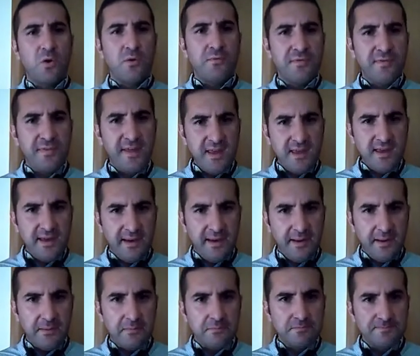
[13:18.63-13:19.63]

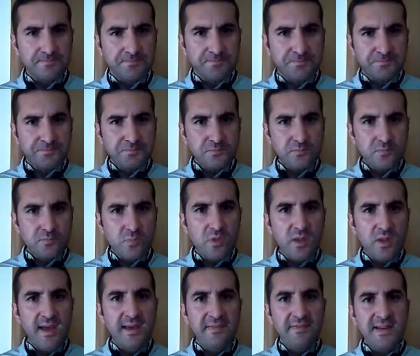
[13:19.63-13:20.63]
thinking.
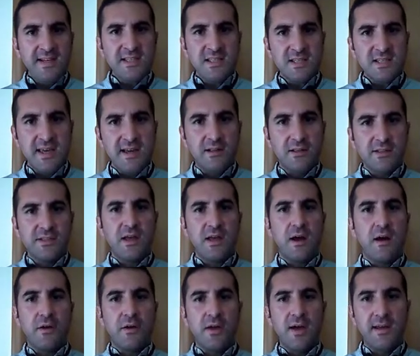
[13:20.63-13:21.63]
And these skills
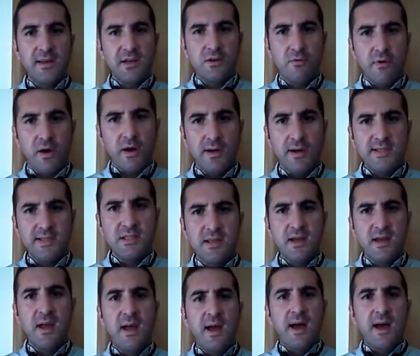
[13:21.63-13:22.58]
are categorized